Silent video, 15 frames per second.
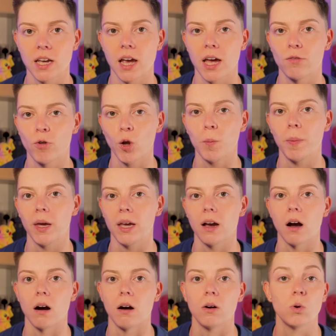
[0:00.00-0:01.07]
and Ruby
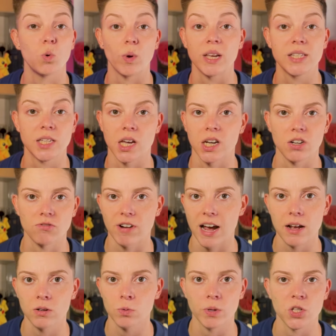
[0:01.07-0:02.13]
are always turning
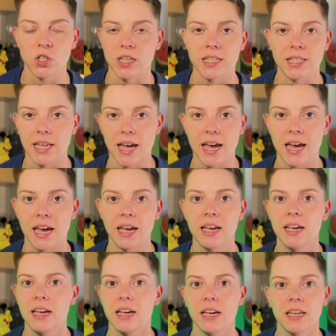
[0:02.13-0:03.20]
around when she's there.
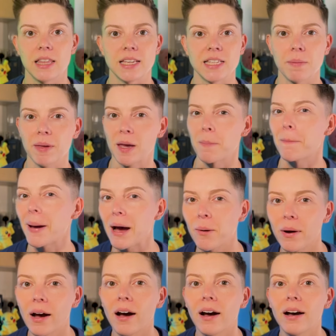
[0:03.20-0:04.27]
There's something
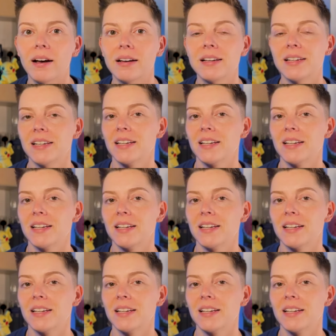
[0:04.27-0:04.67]
about her.